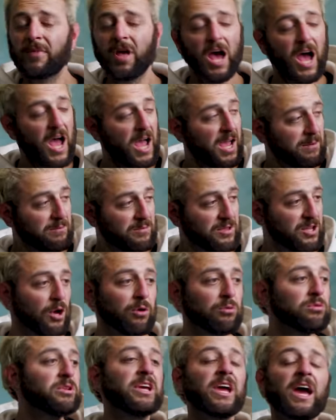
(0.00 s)
I am the
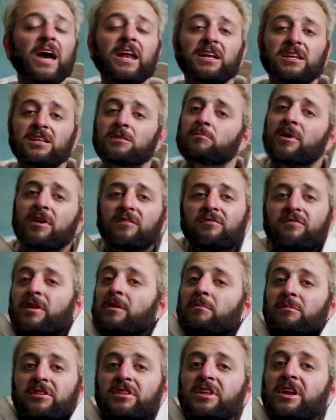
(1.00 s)
only addict in my
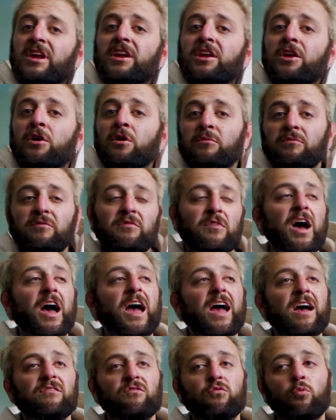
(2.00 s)
family that I know of.
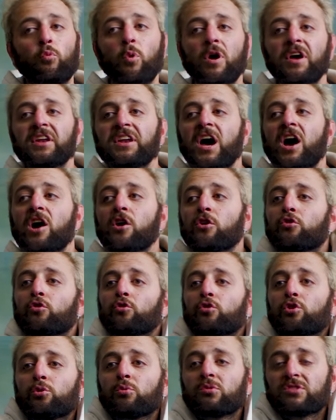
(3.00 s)
I have one
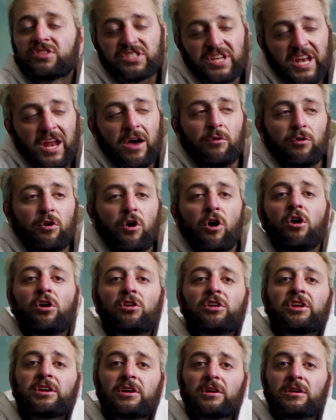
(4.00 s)
uncle who is an
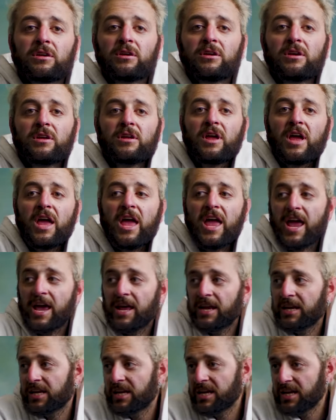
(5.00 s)
alcoholic,
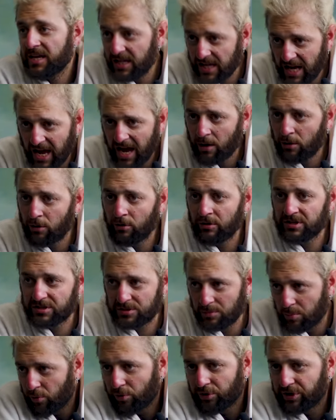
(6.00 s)
and he now
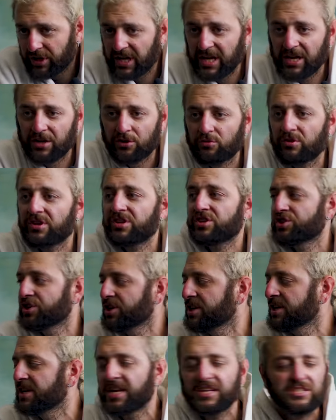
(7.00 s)
is a born again
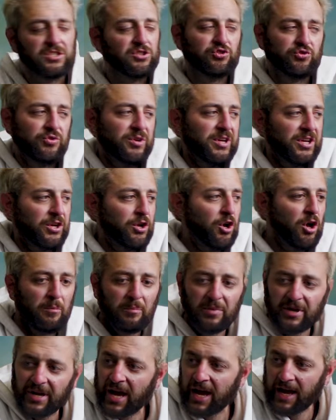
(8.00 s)
Christian, doesn't drink at all,
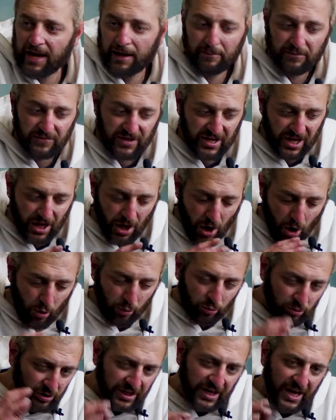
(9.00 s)
but I am the
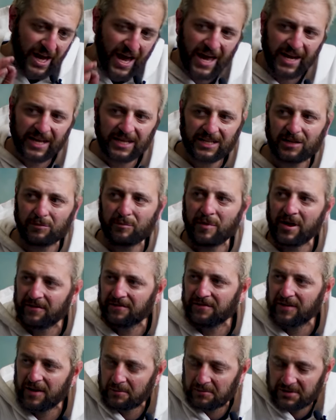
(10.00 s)
only addict in my
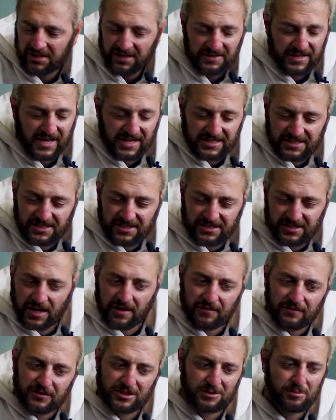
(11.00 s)
family. And that's the
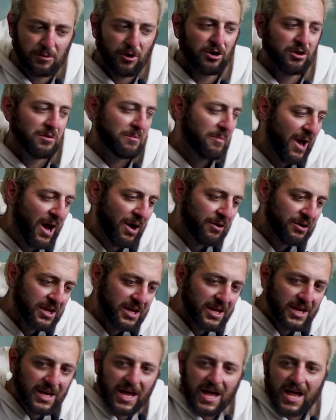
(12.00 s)
toughest part about
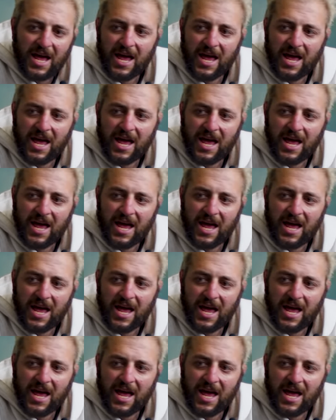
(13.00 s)
it.